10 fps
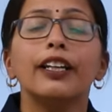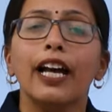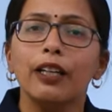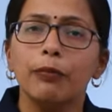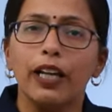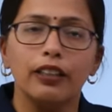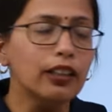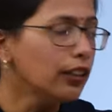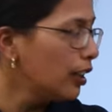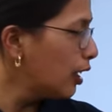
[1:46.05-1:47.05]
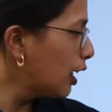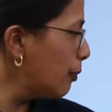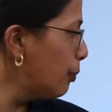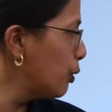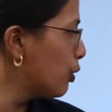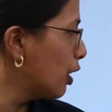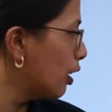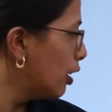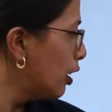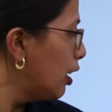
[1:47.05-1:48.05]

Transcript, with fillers: done by the computer.